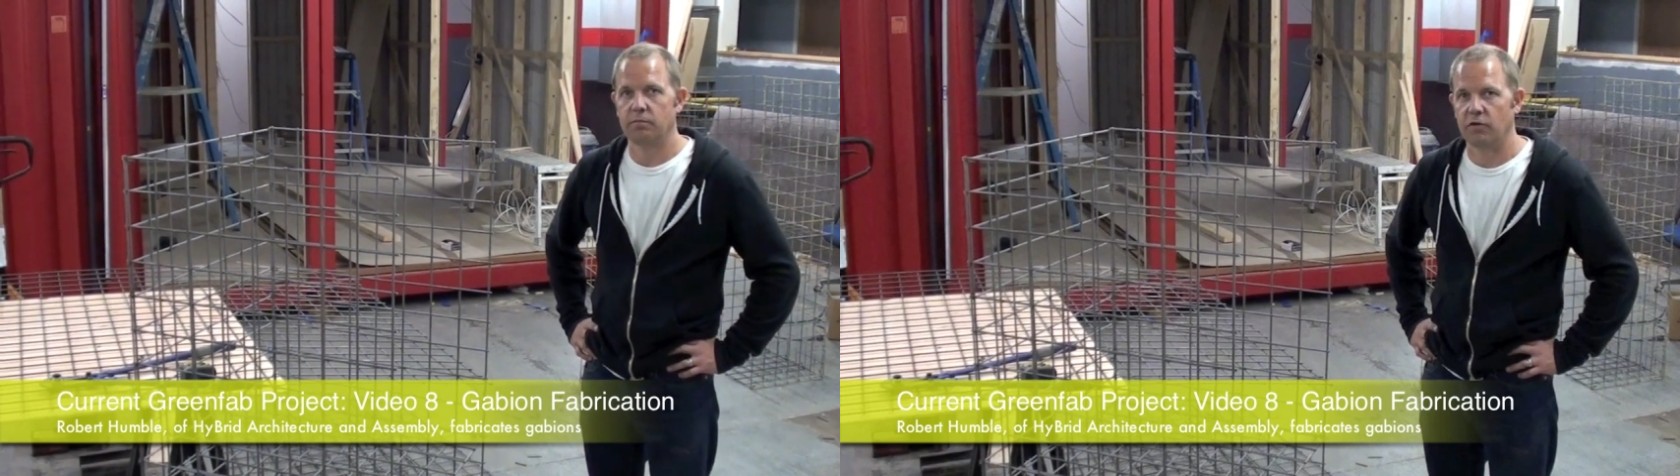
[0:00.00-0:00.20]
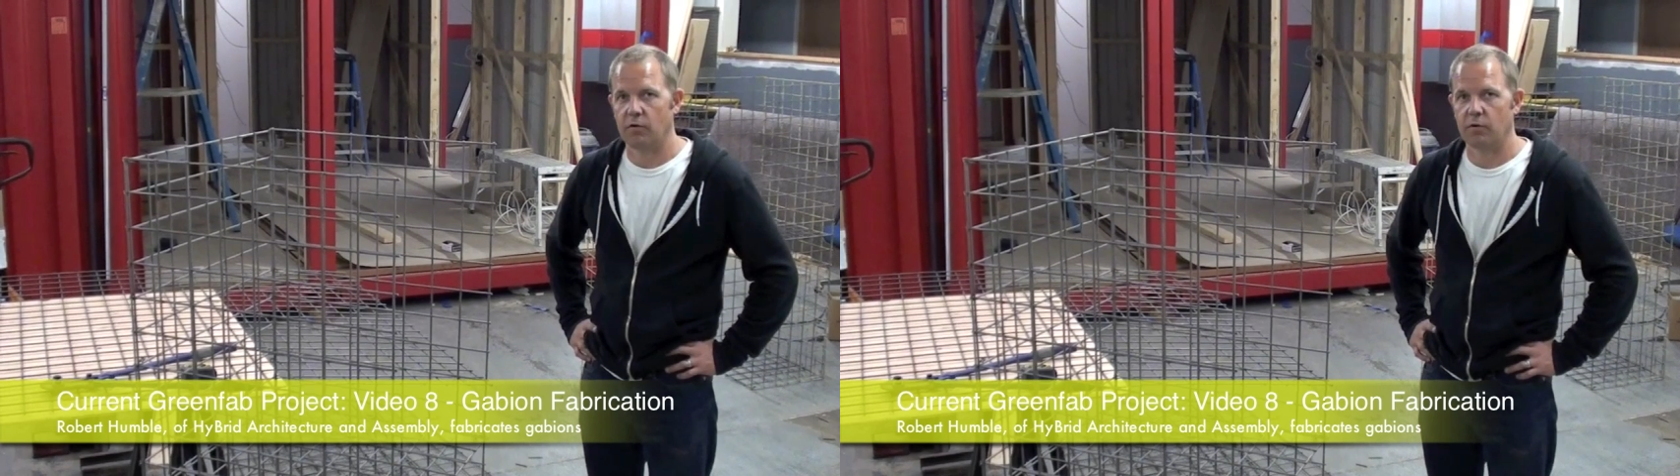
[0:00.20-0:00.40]

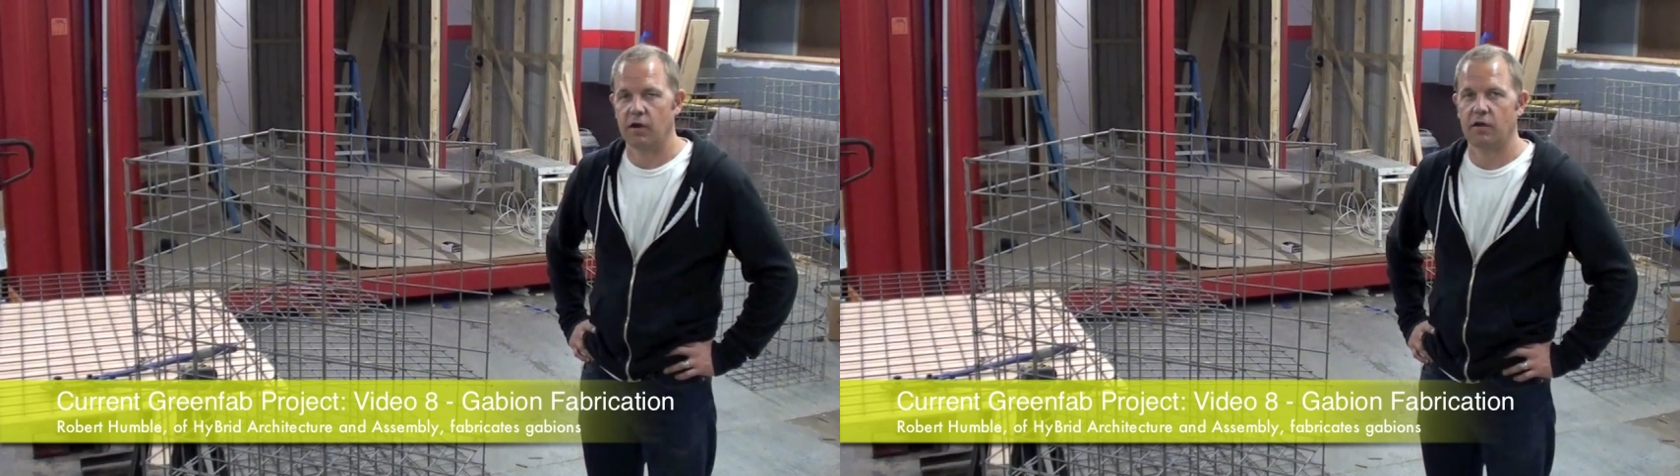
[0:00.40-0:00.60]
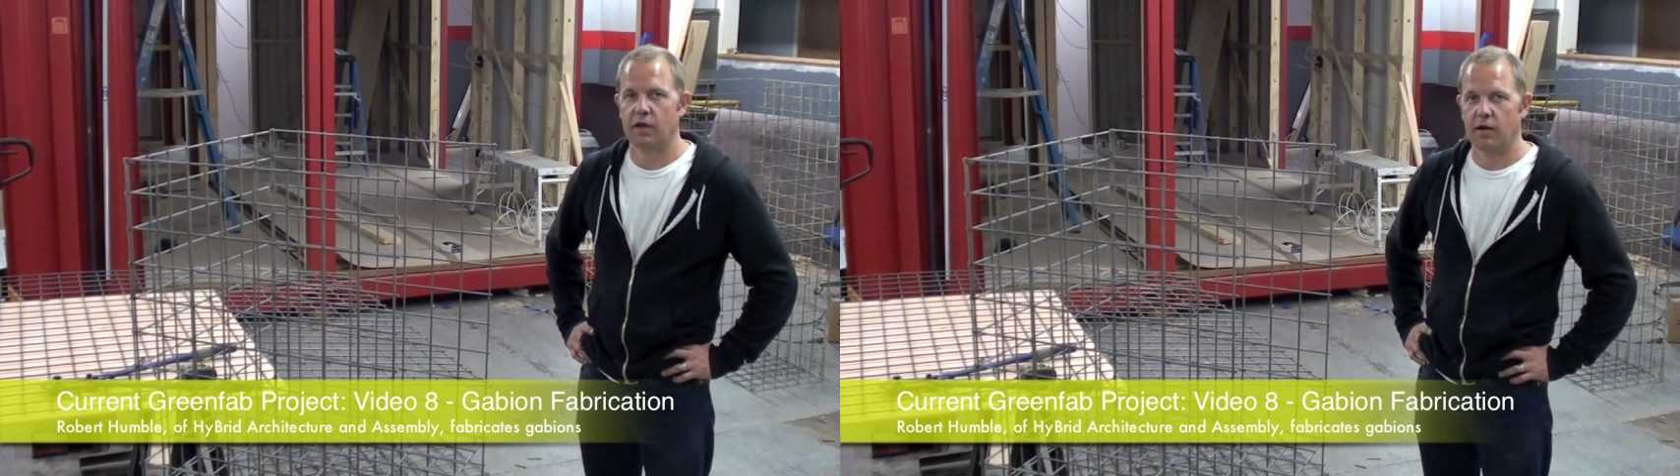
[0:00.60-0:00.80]
So we're
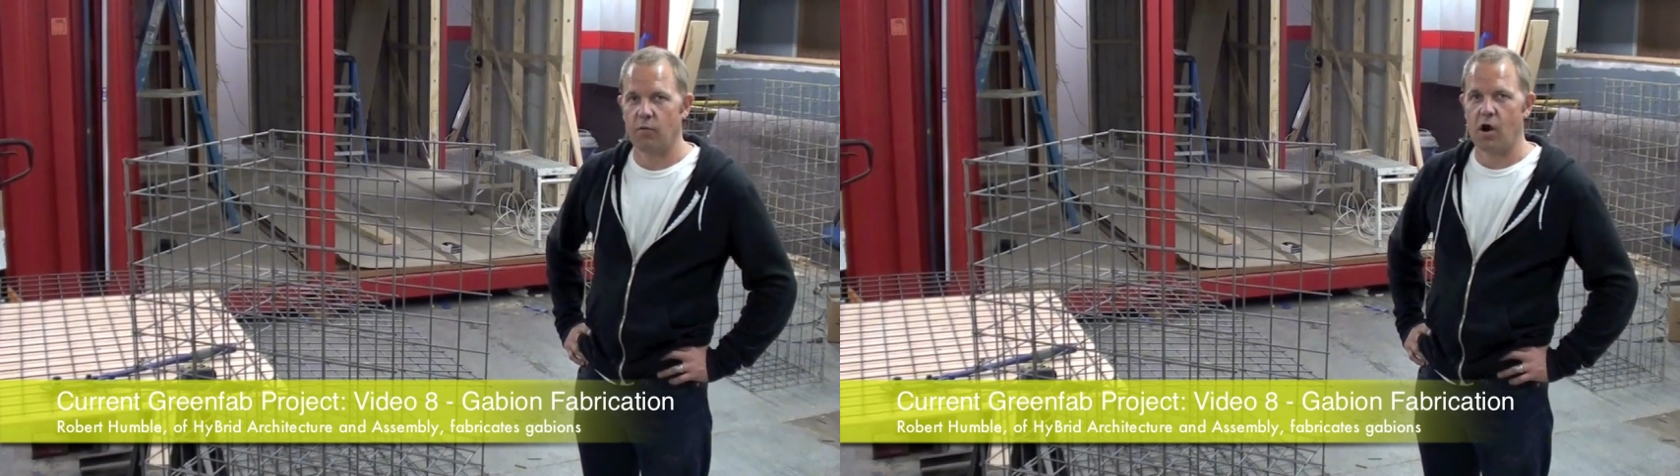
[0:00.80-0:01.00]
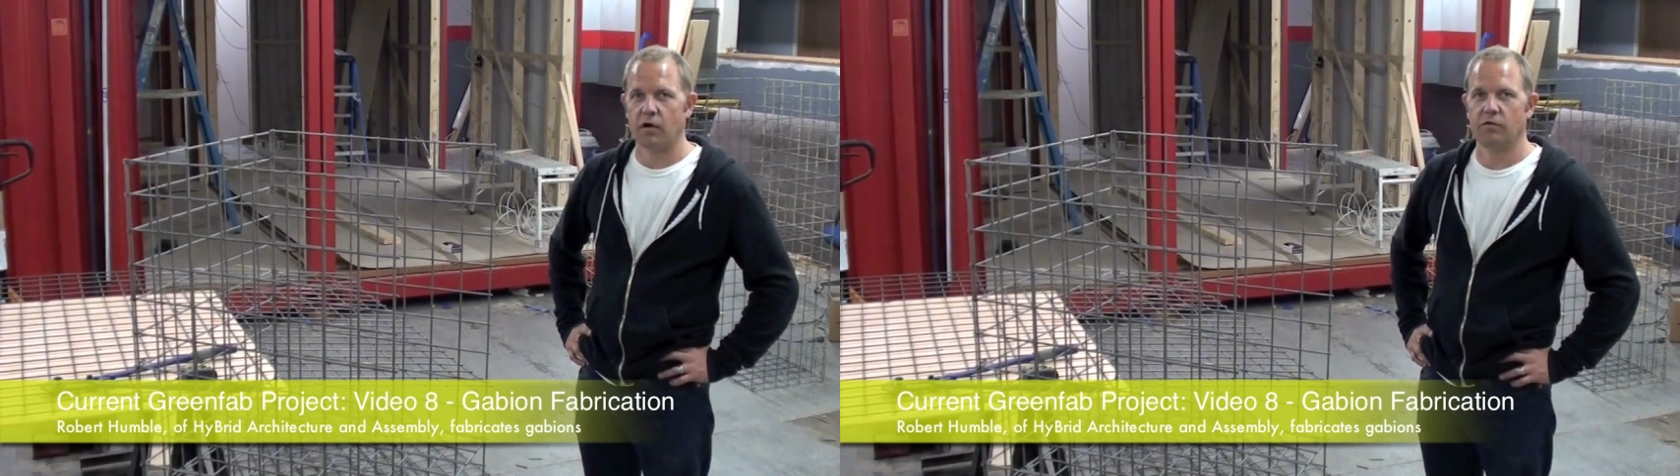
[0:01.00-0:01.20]
going to kind
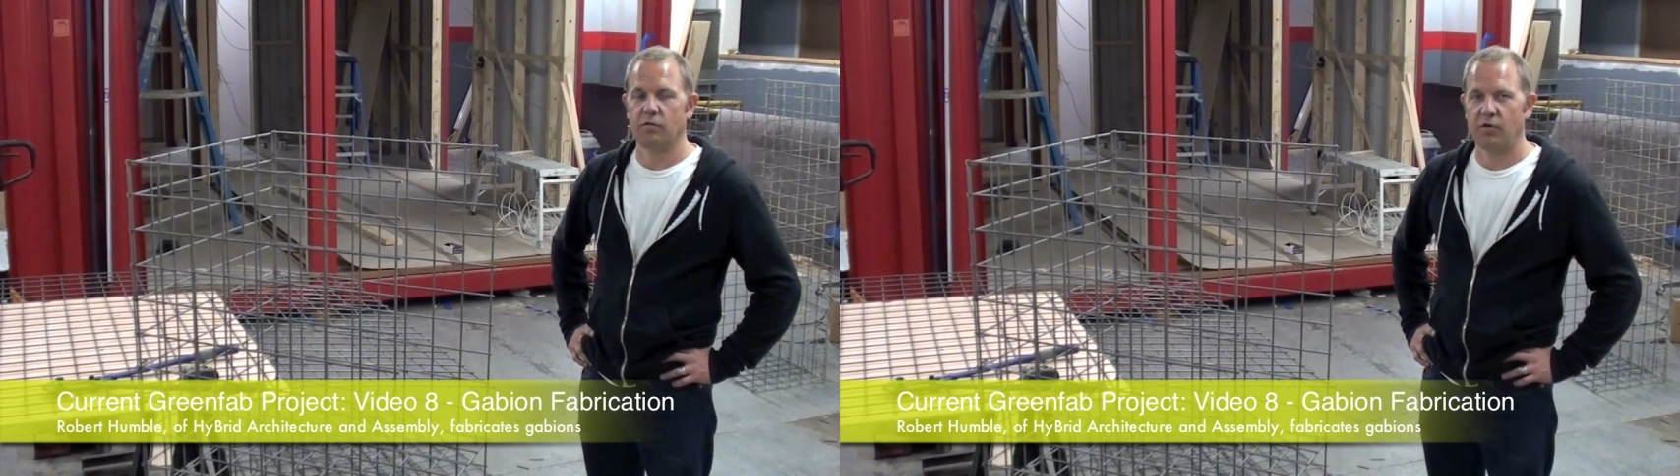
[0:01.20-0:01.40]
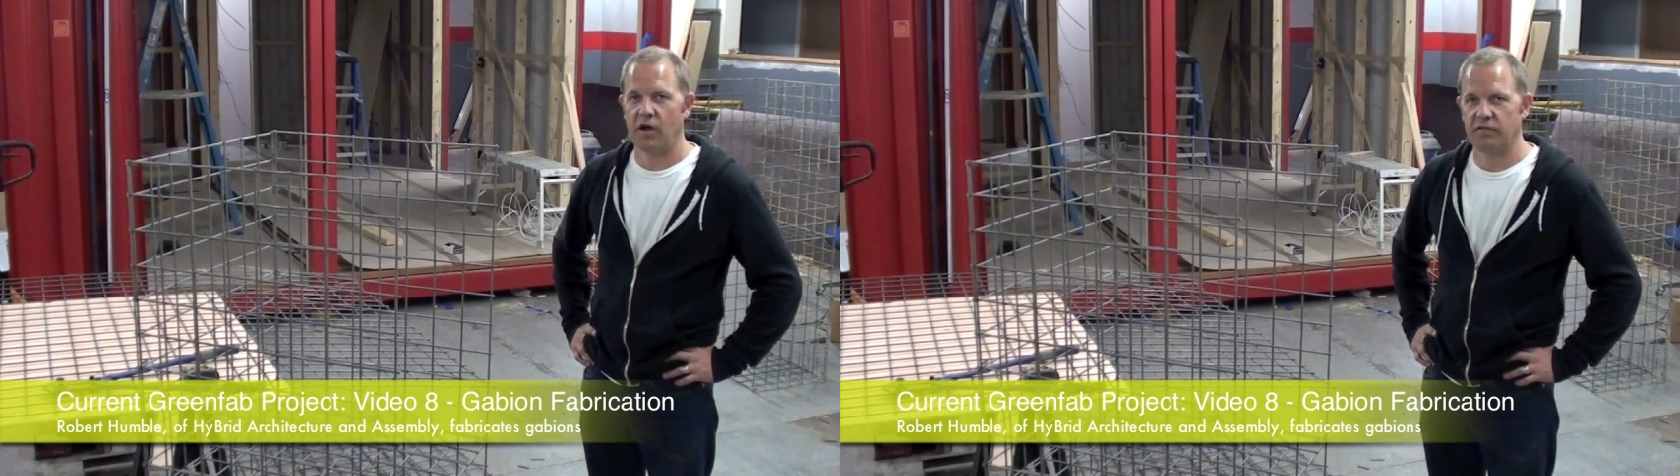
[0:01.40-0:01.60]
of walk through
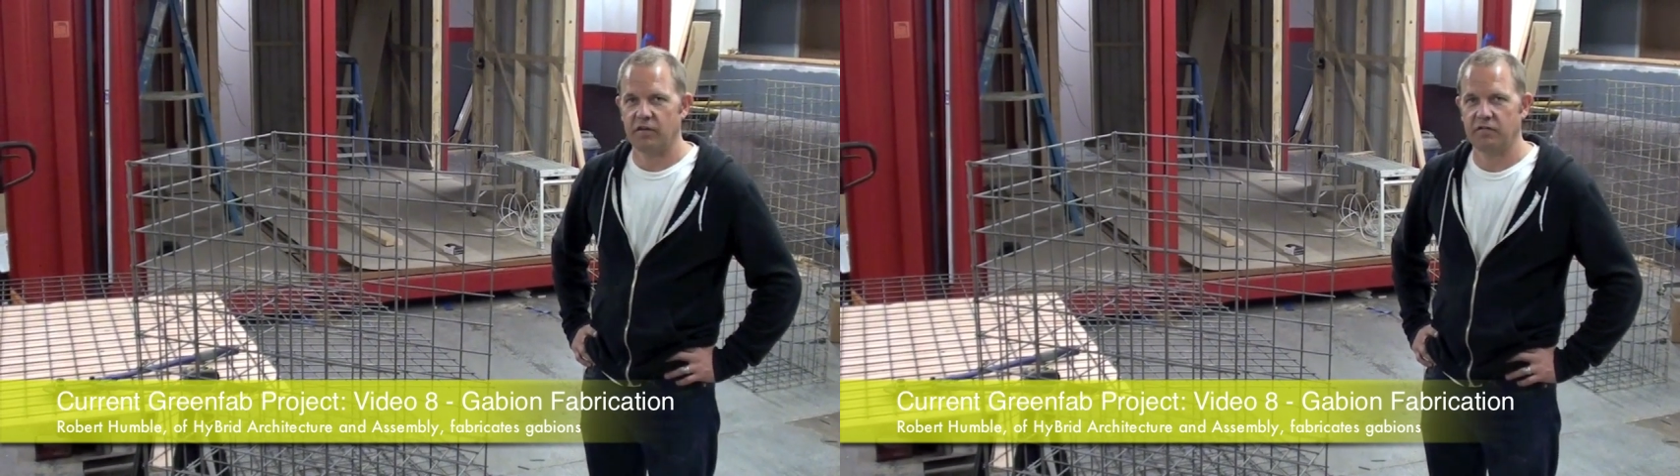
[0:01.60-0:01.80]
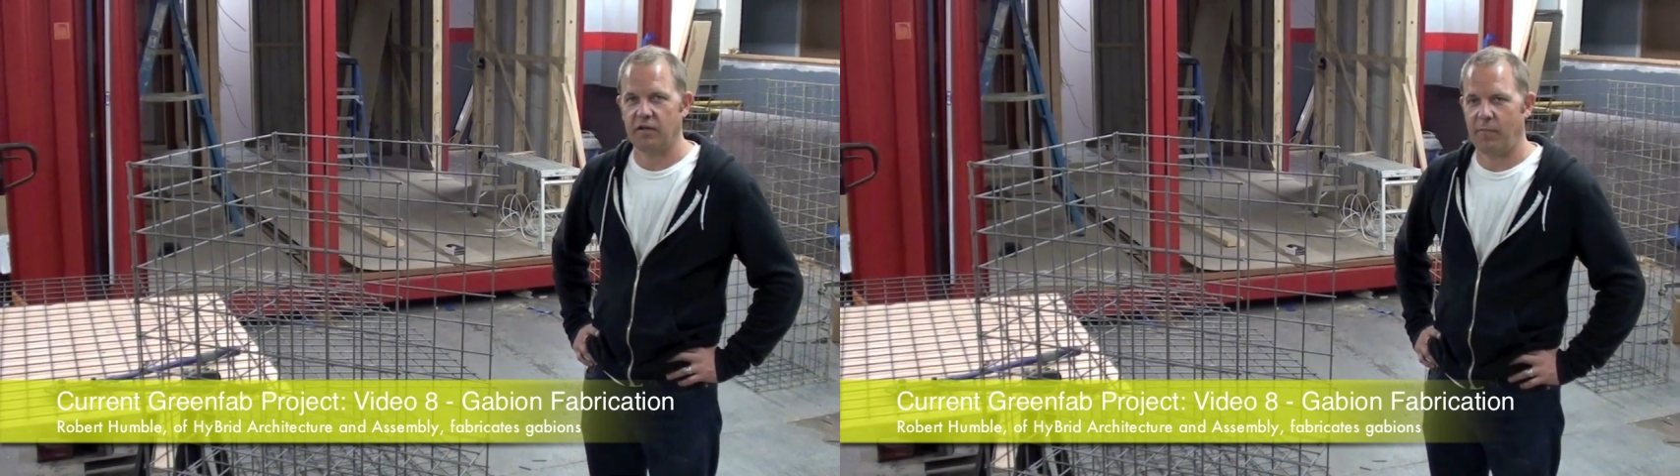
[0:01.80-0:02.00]
the
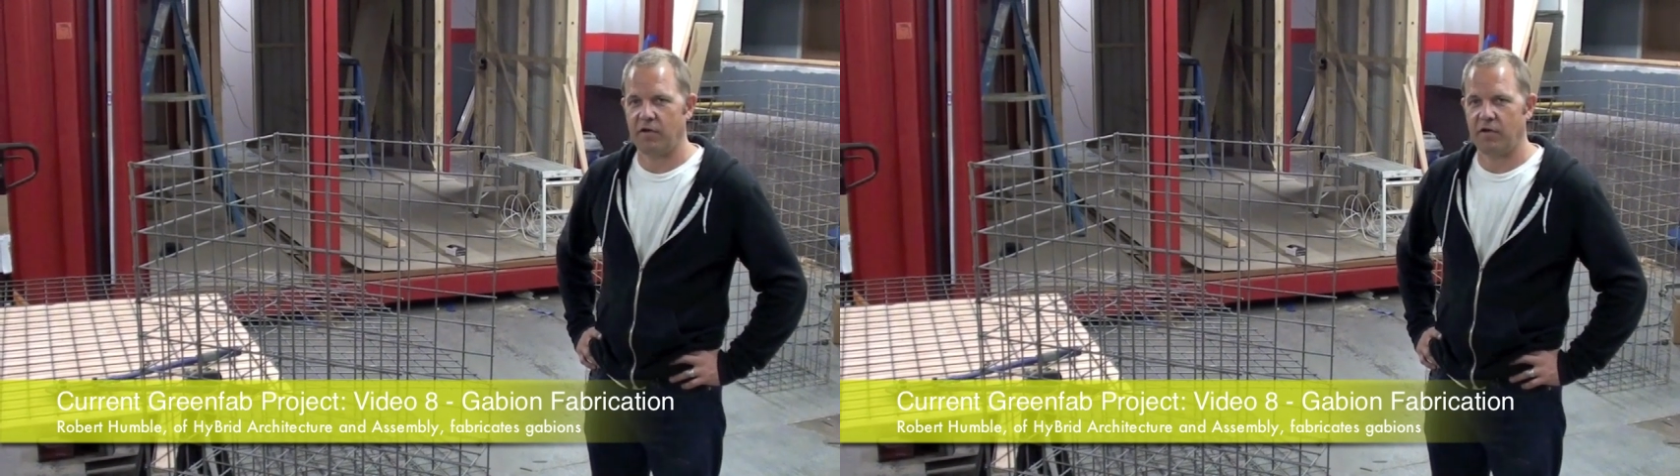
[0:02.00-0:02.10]
process step